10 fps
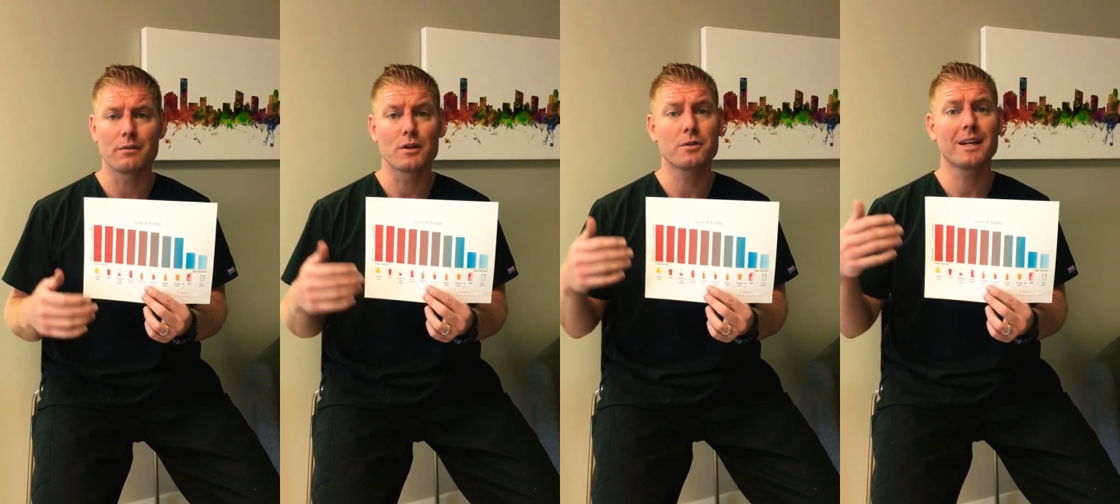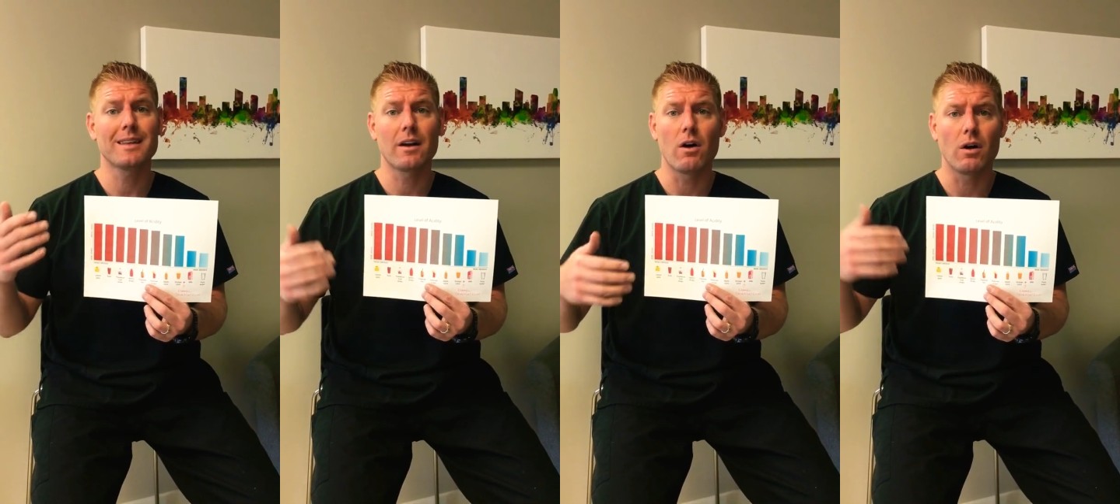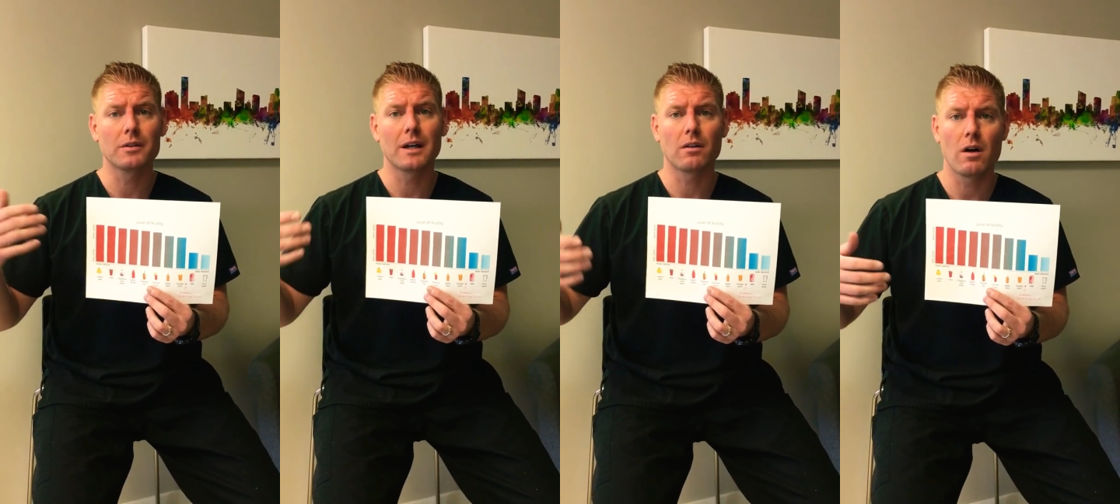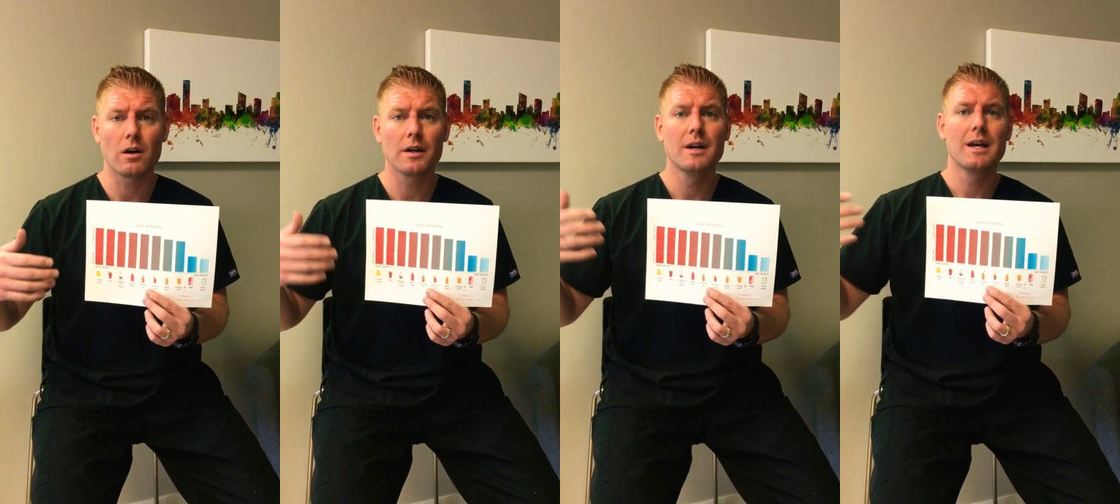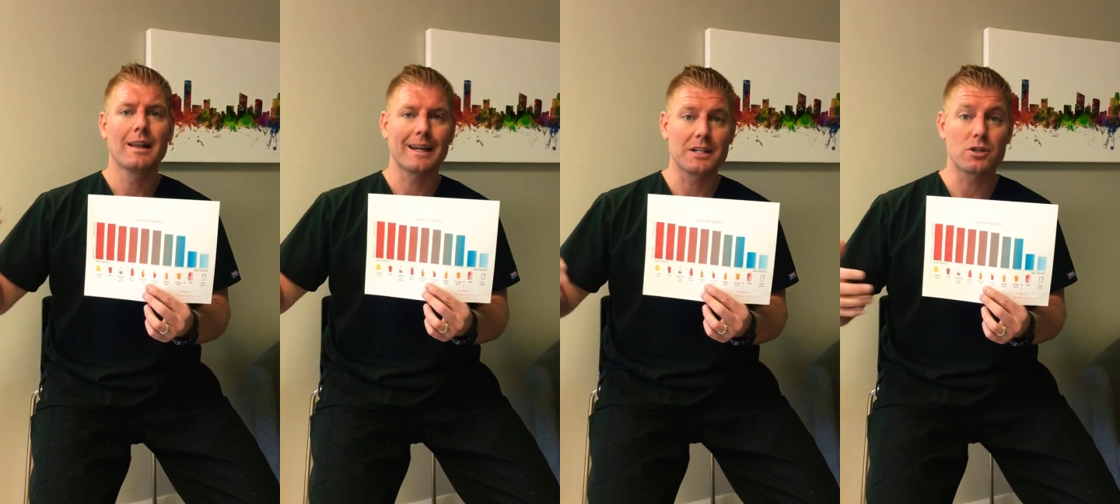If you're drinking that all day long,
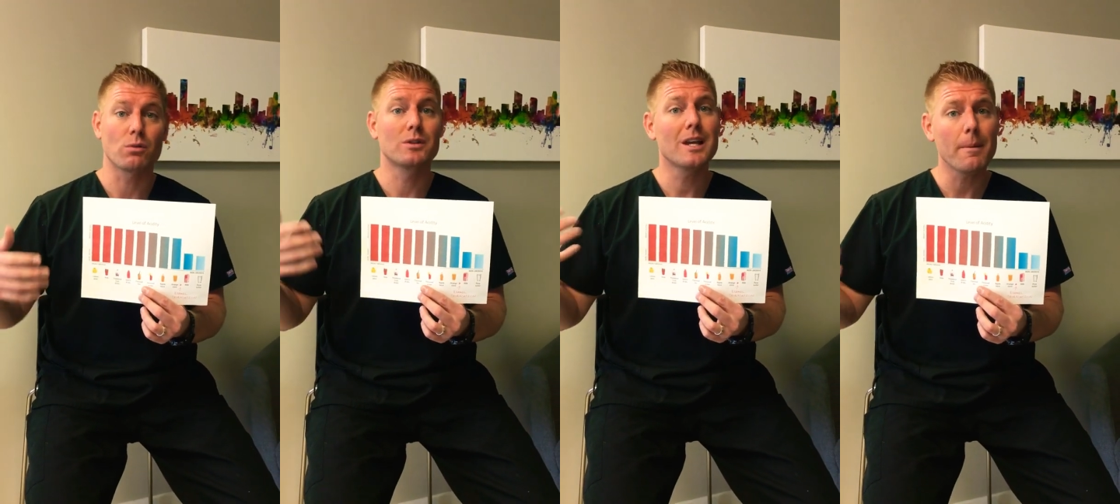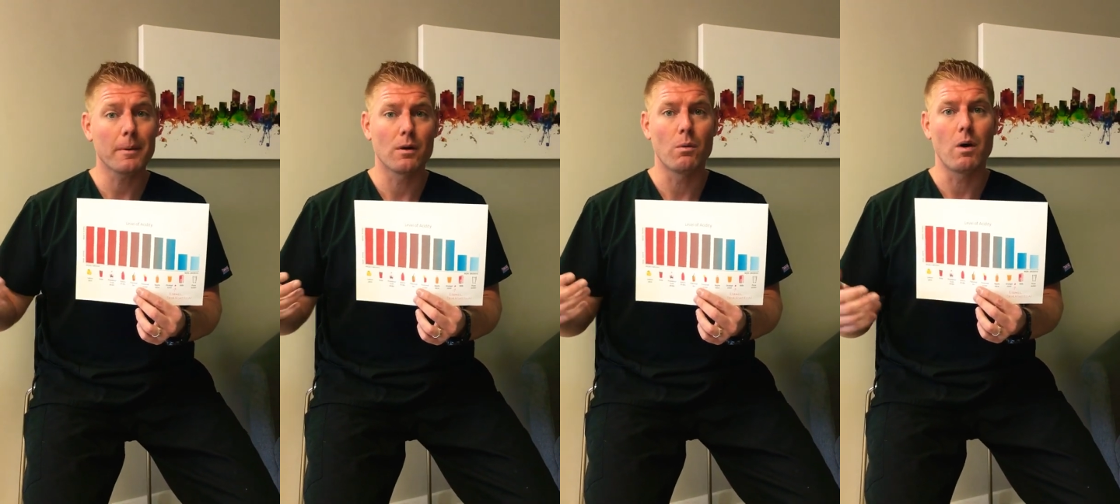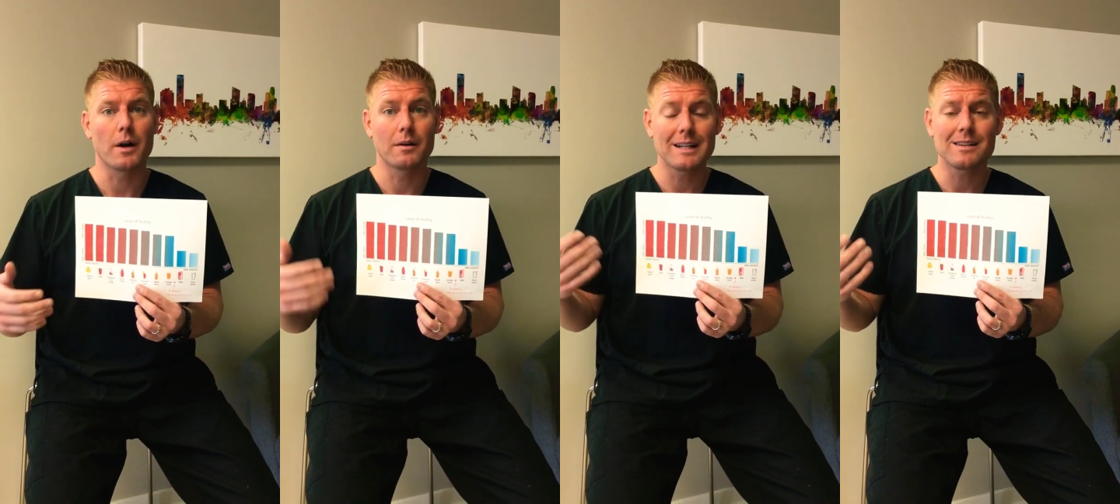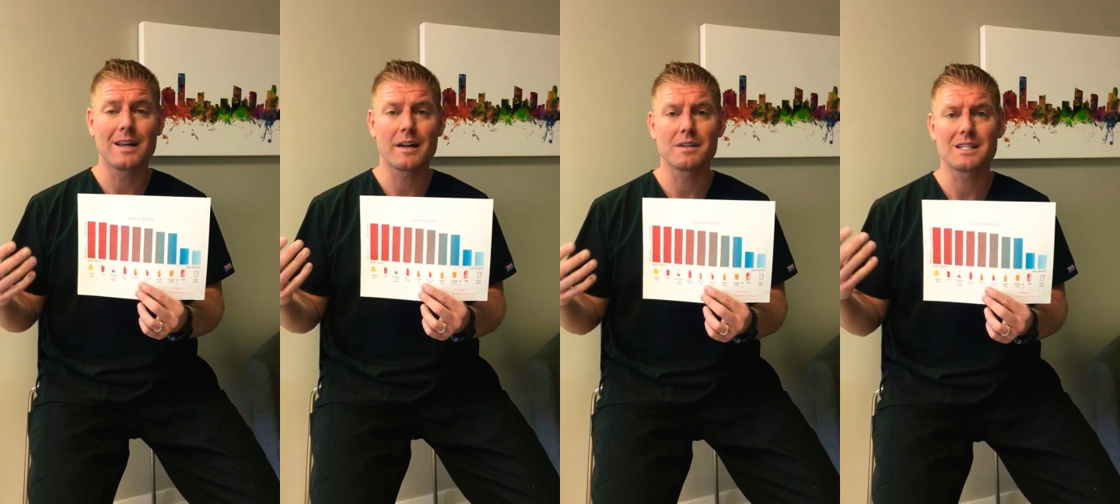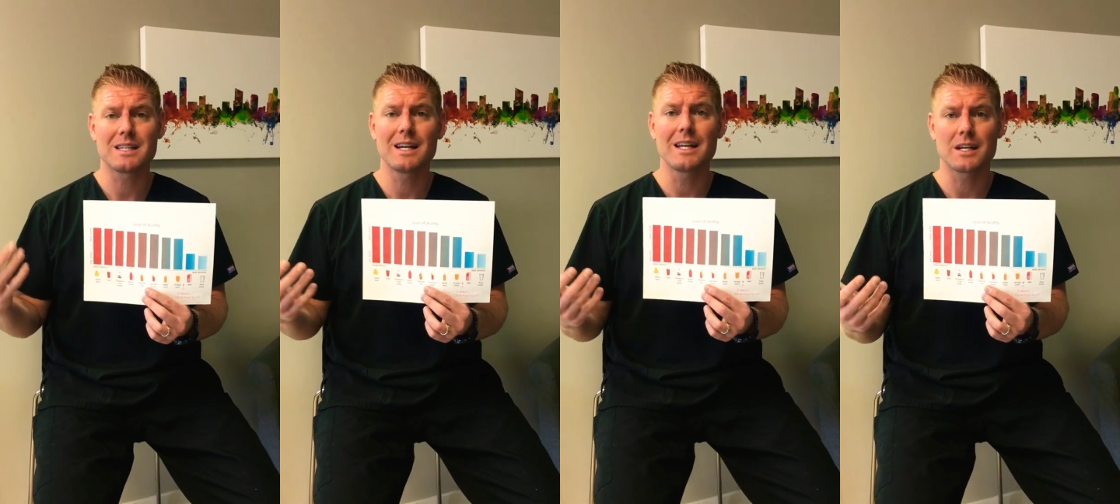like it's your typical water, it's a lot of
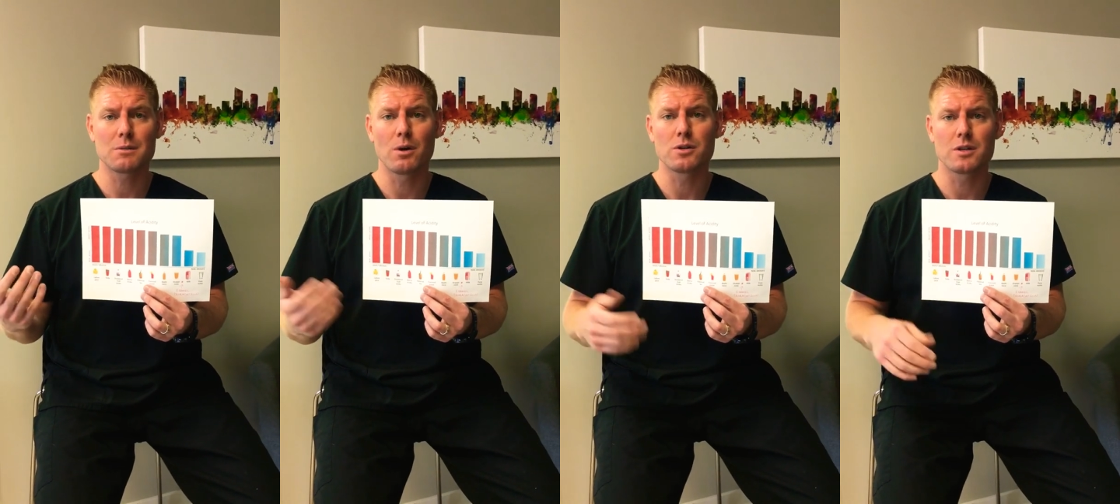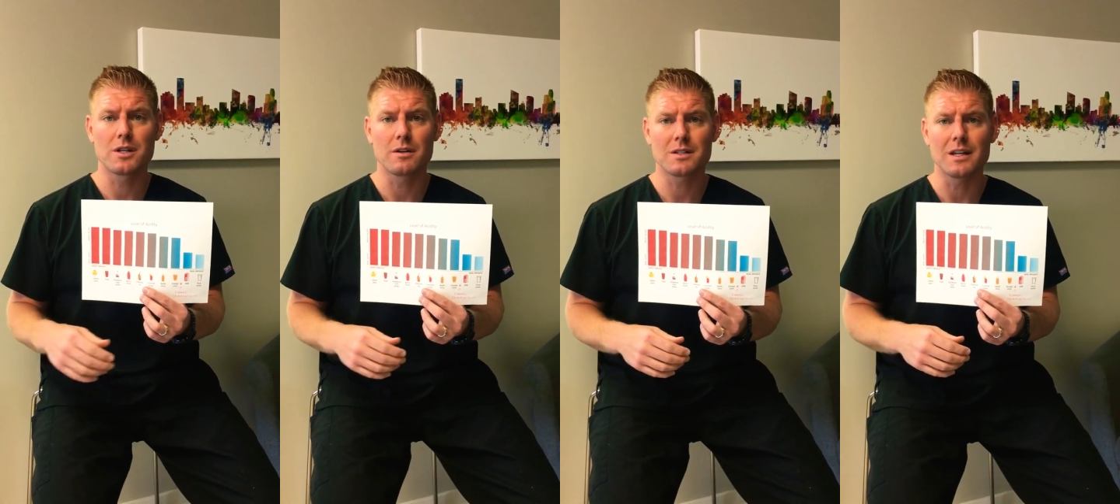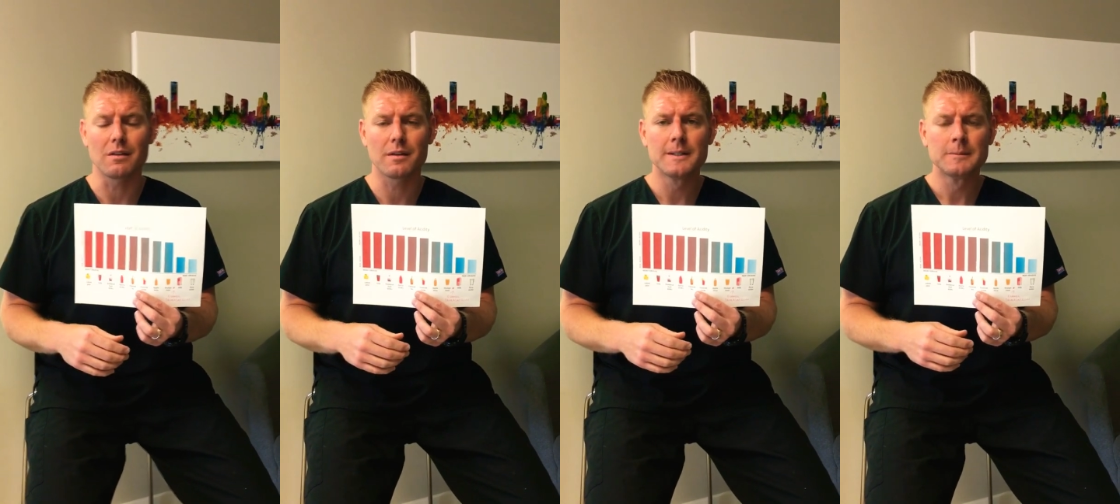acidity exposure to your teeth.